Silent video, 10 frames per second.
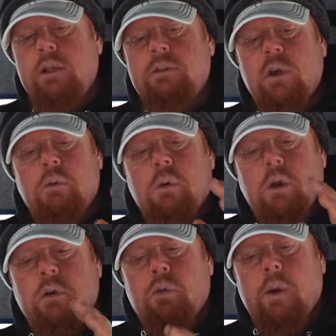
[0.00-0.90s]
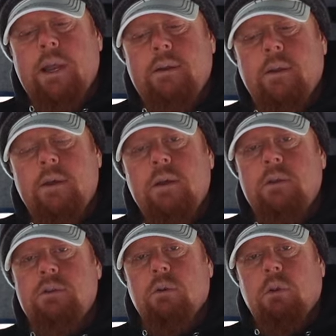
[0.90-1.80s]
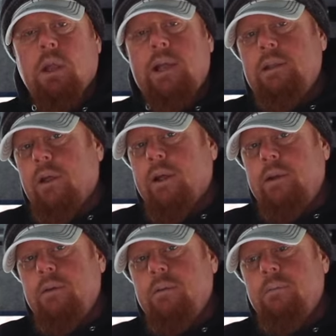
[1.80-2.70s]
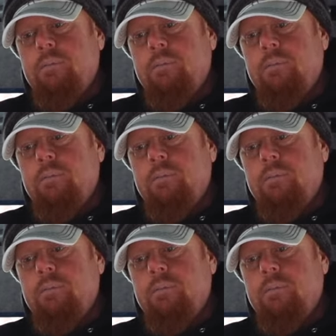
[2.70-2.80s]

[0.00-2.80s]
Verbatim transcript: it's going to work great so light line